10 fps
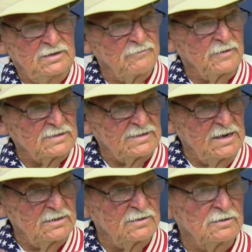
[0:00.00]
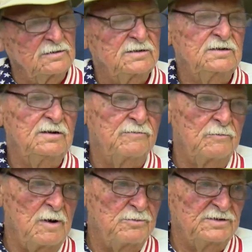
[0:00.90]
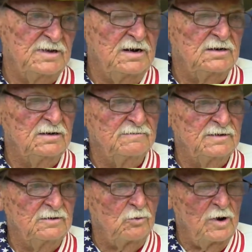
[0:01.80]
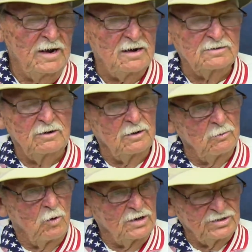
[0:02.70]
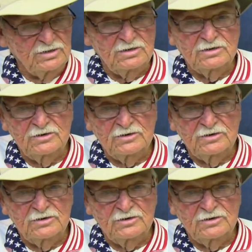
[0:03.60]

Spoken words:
different senators and different representatives in the White House or in Washington.